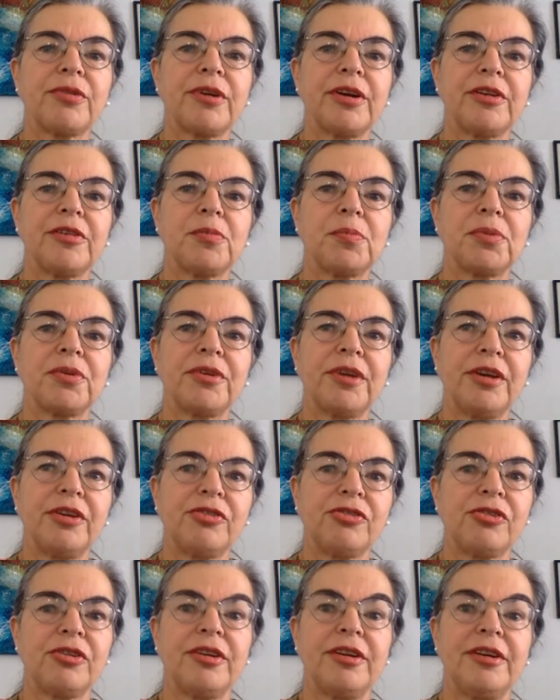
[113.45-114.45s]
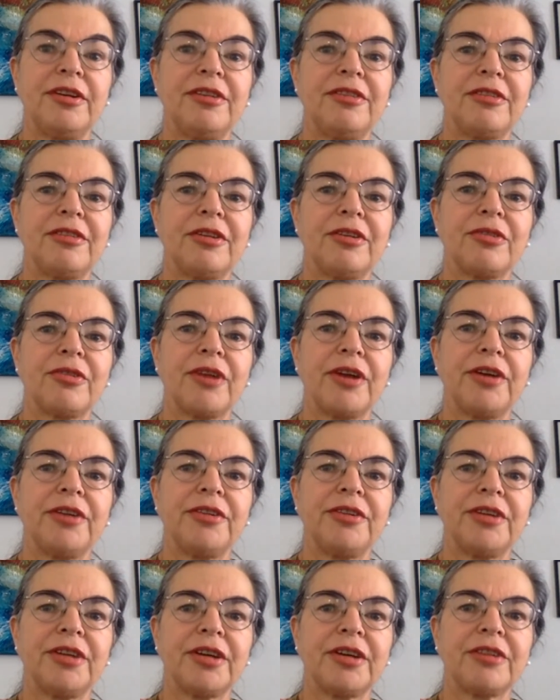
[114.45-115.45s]
transportation is under
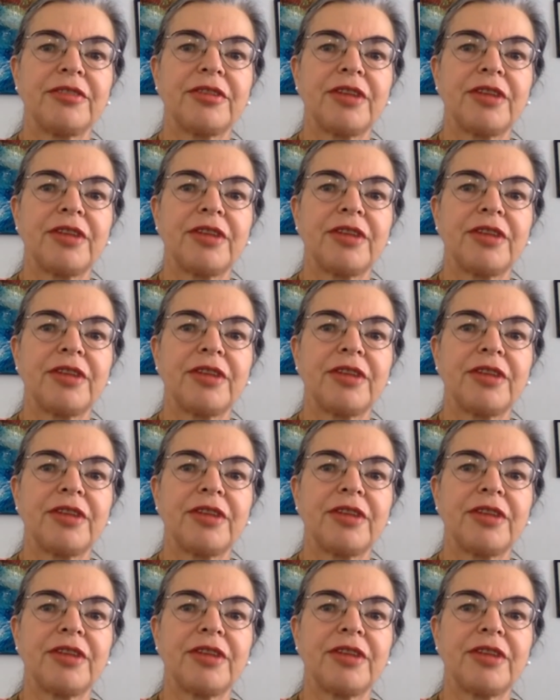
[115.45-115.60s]
IDEA,